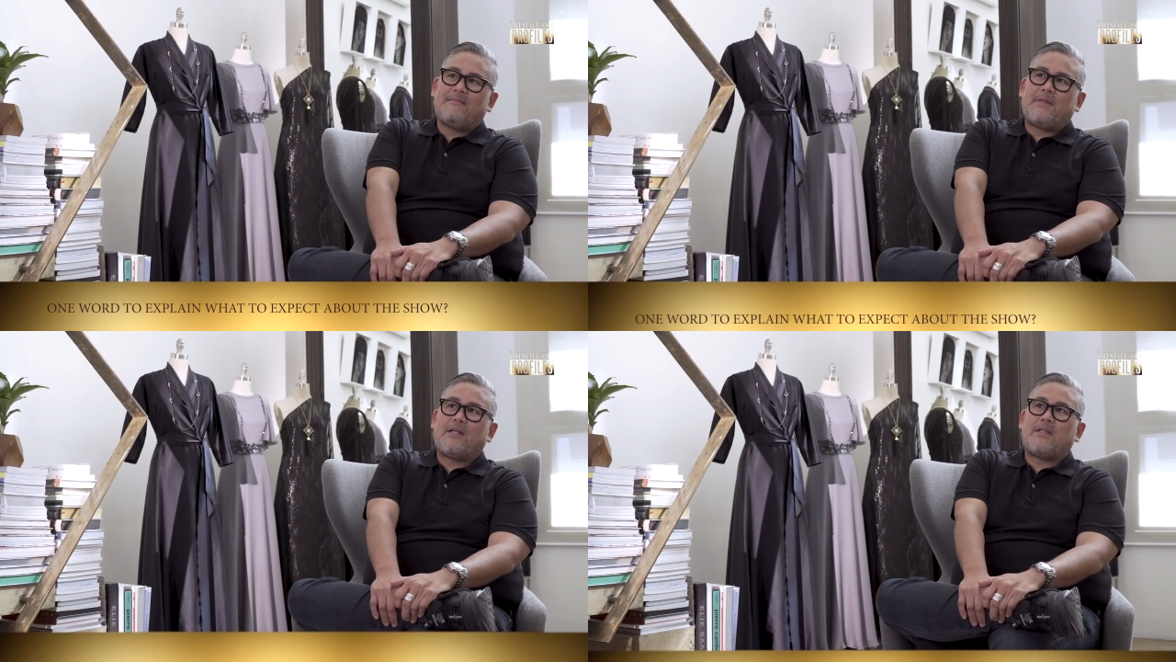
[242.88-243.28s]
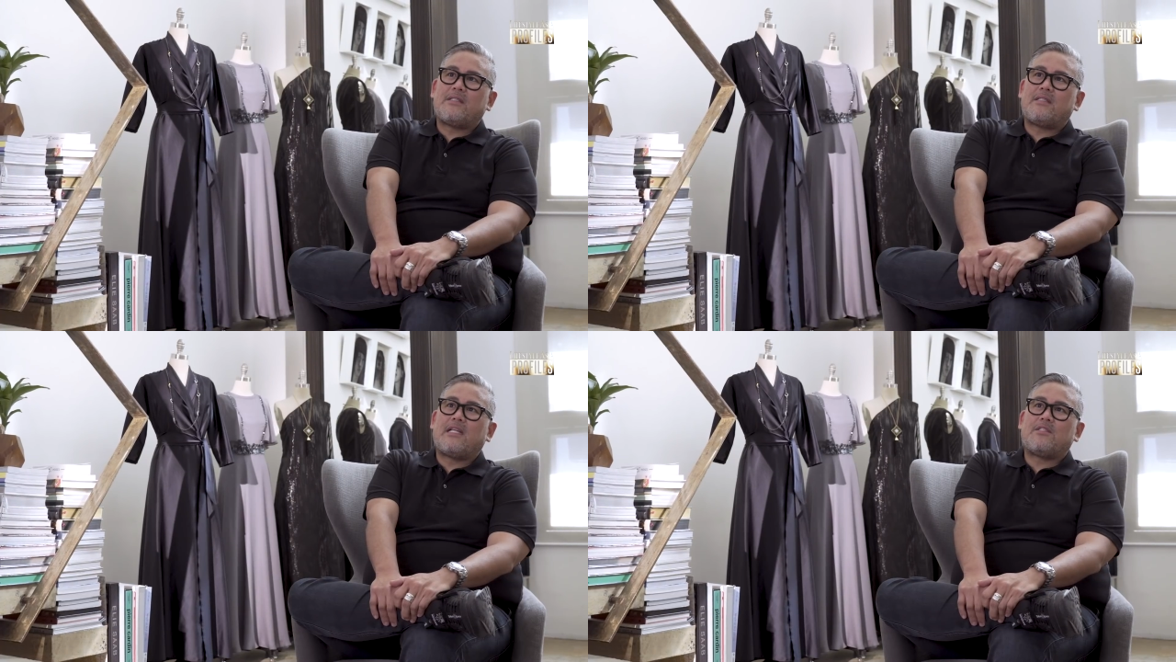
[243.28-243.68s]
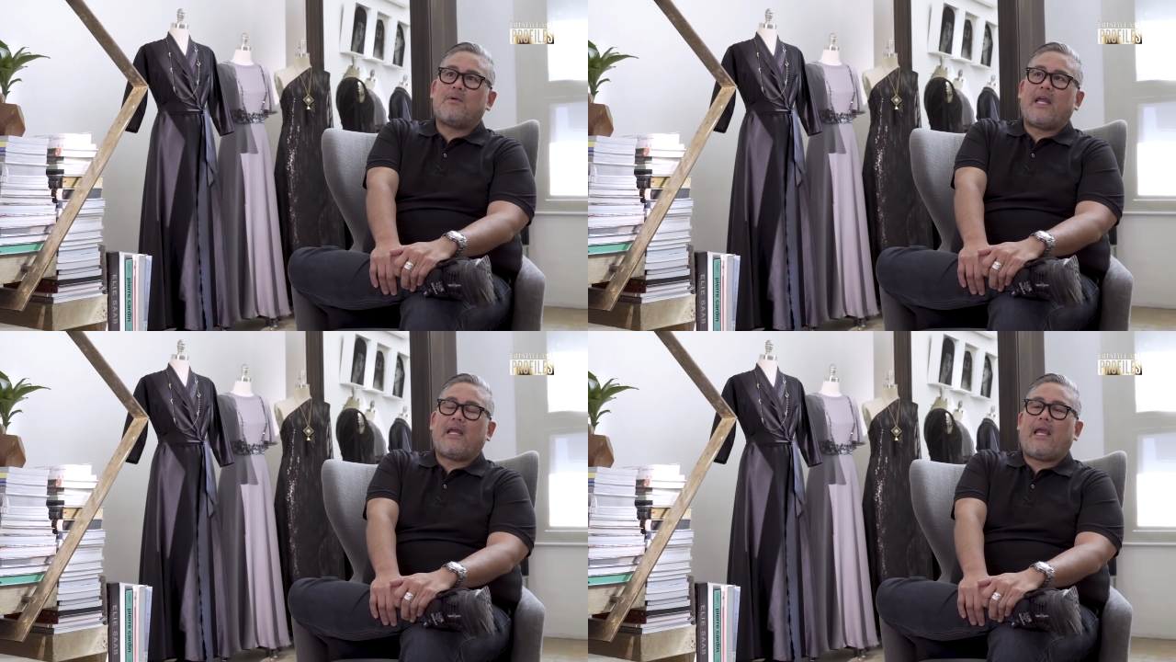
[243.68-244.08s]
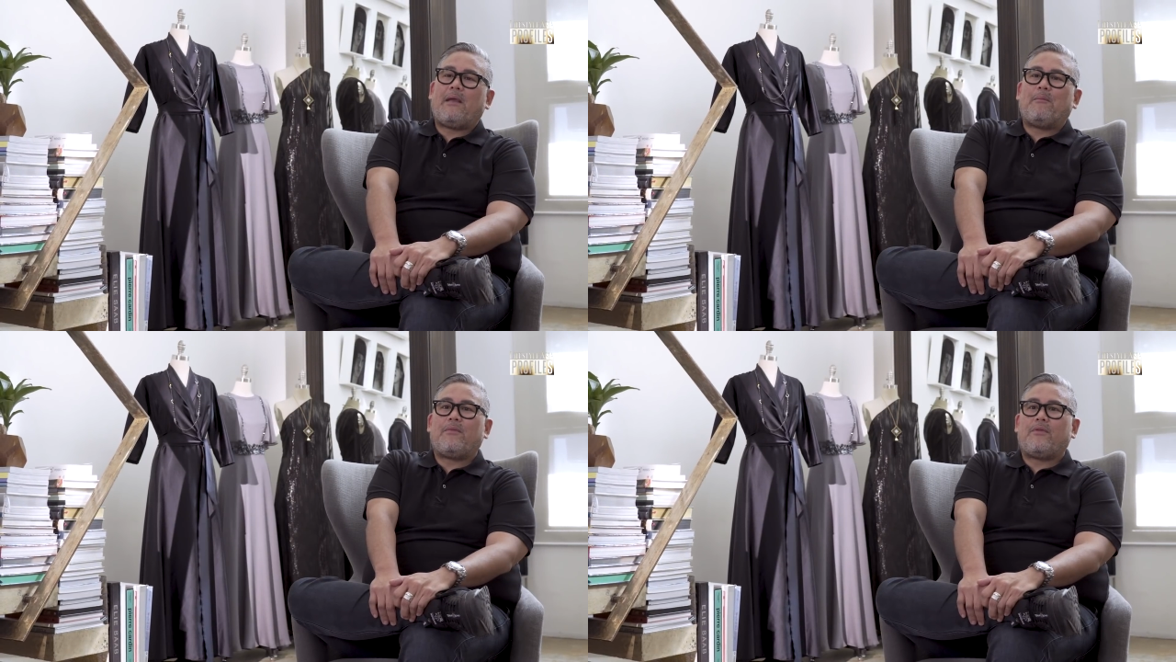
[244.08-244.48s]
Because that's what I
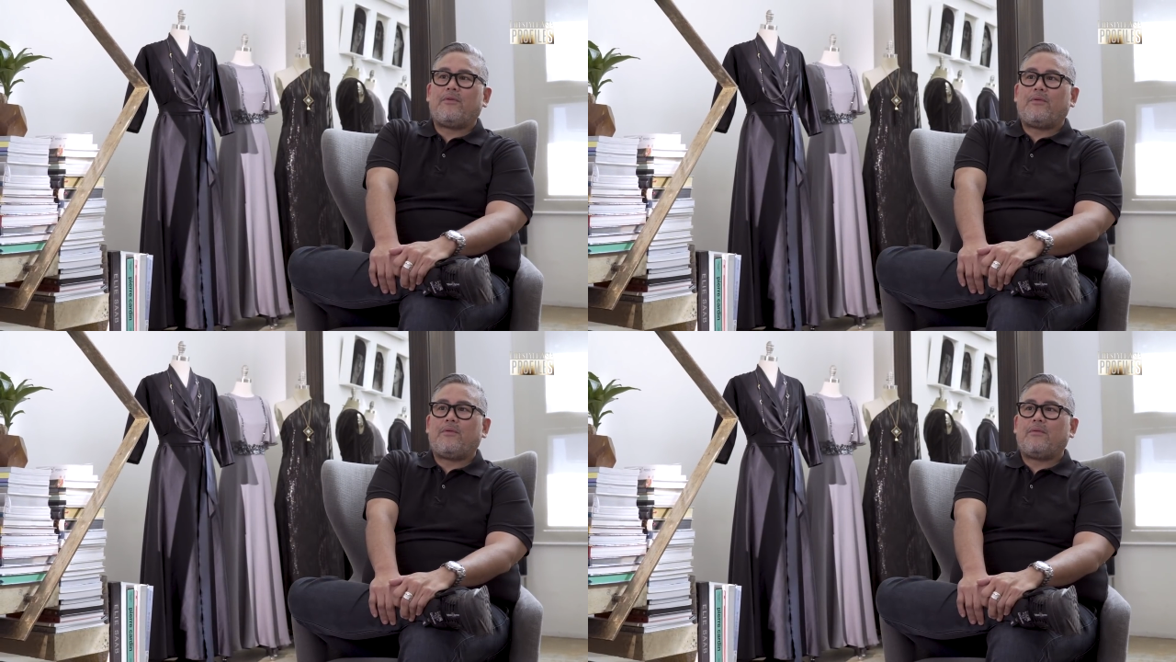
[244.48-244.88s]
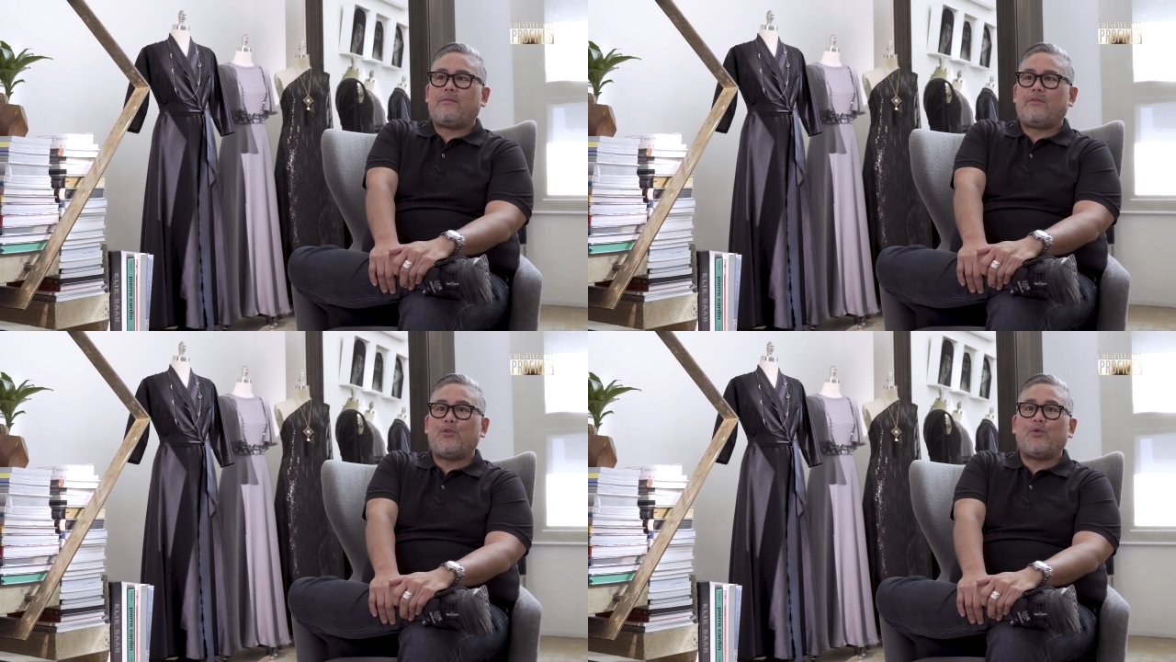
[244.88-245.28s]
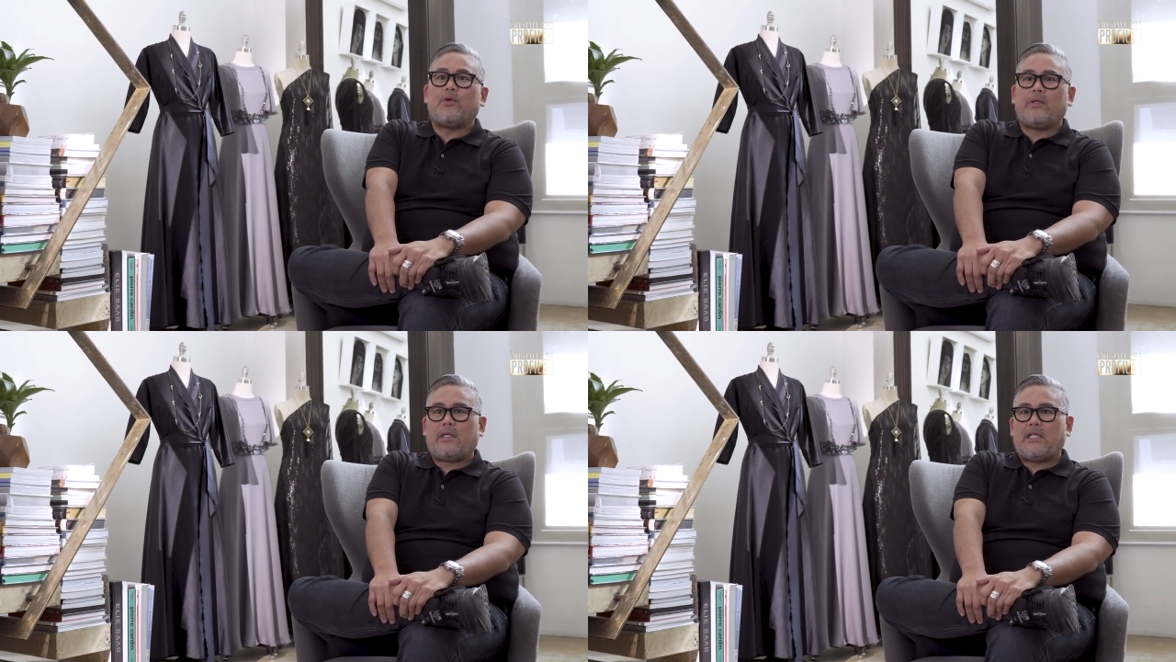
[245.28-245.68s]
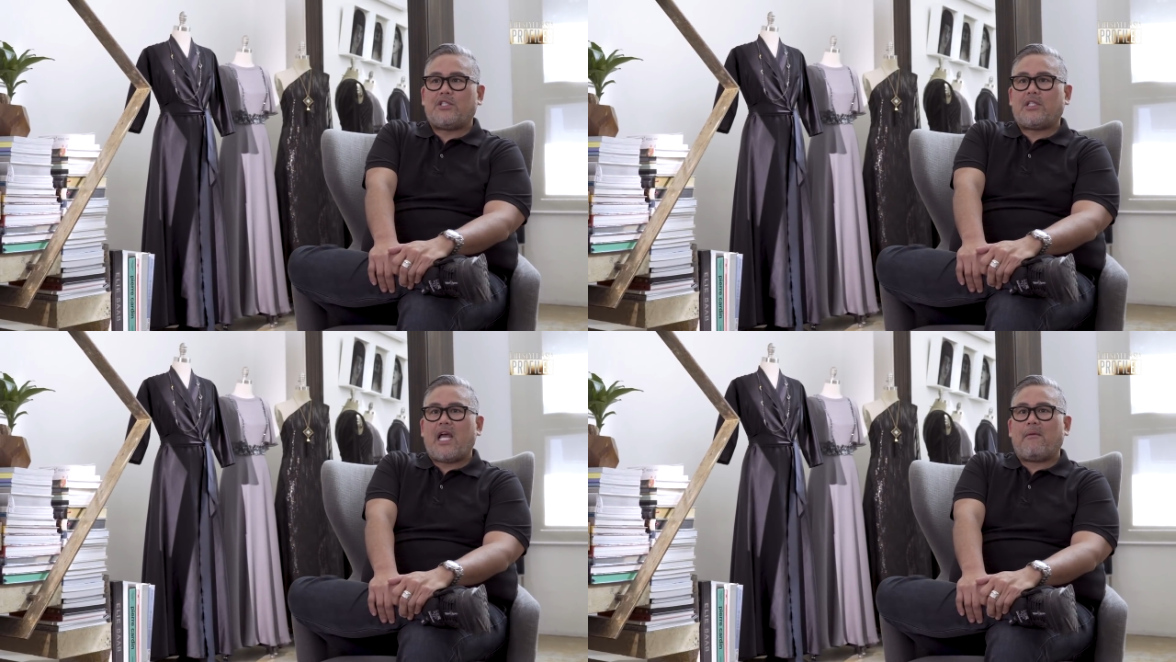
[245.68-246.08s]
aim to do
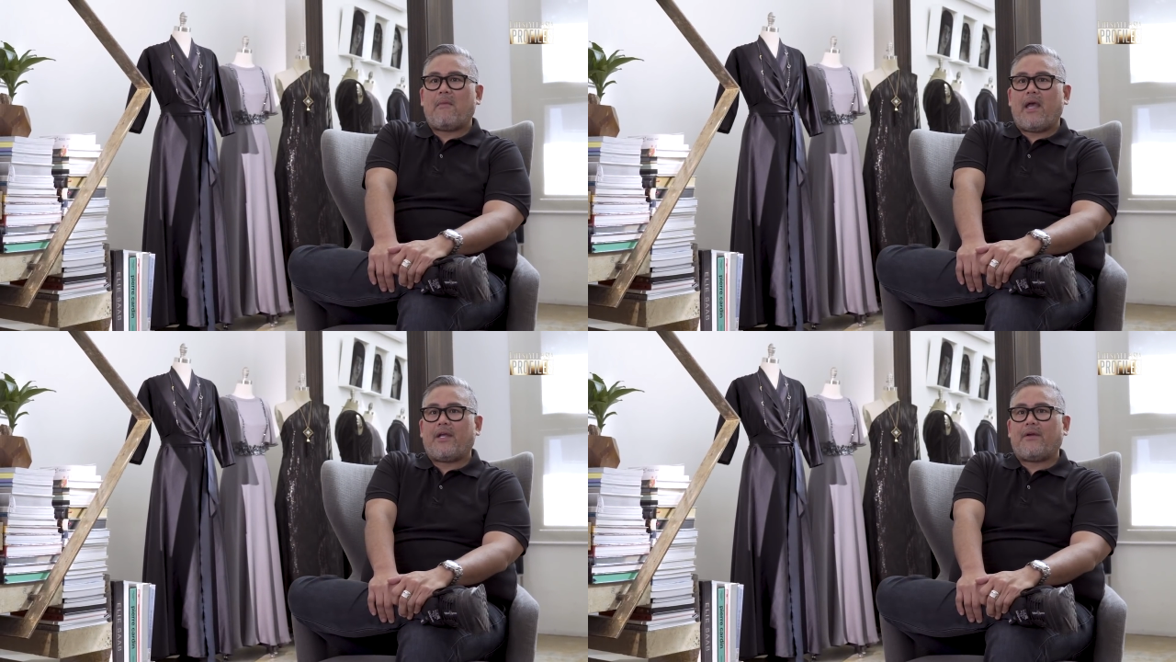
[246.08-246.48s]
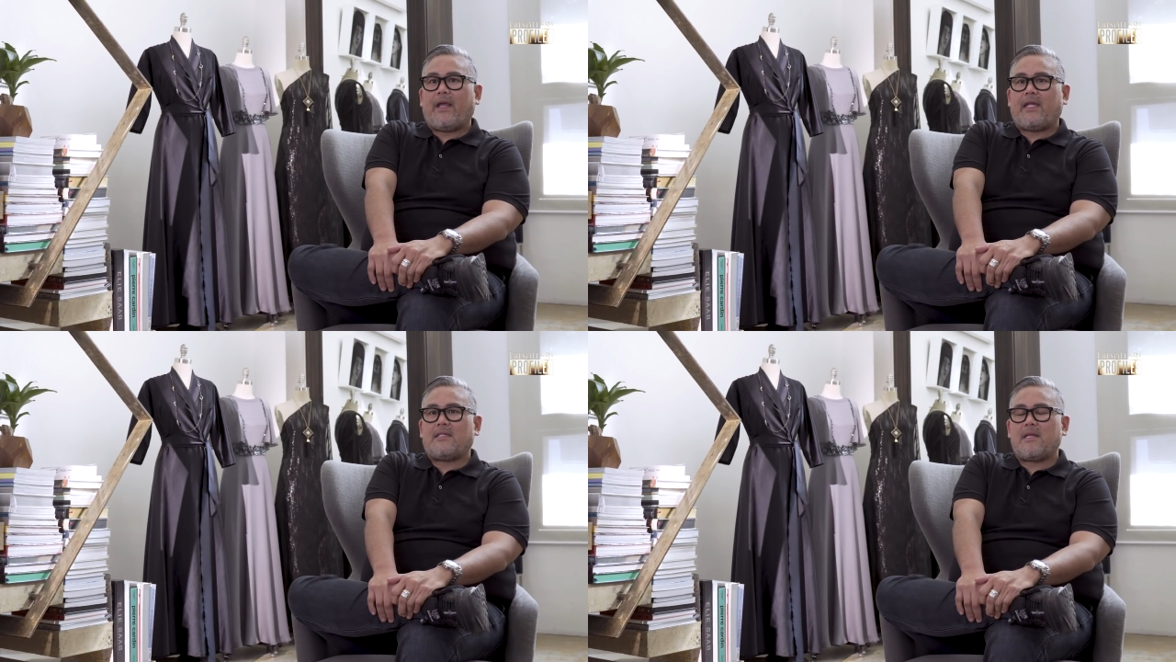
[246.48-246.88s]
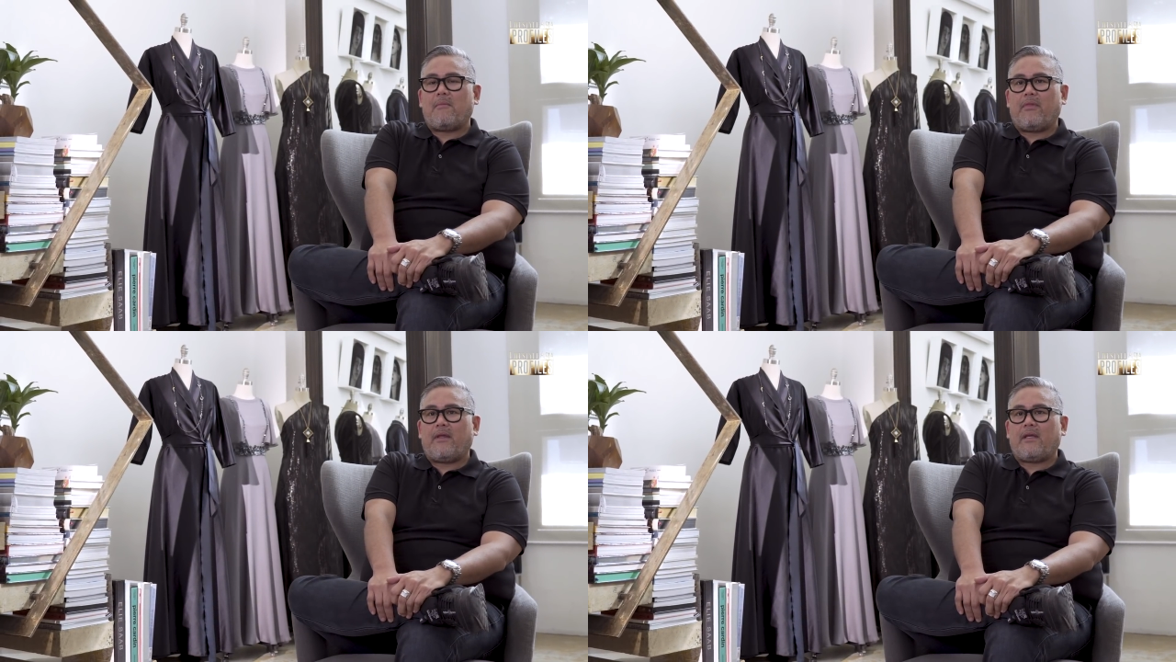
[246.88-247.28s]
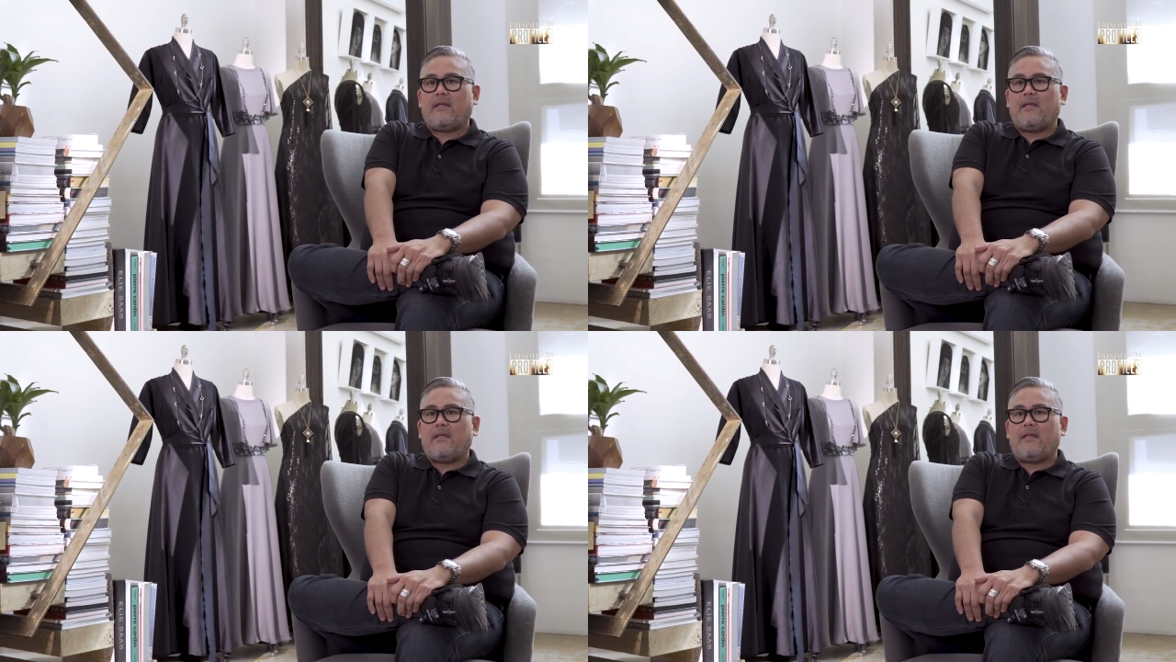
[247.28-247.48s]
each time I create something.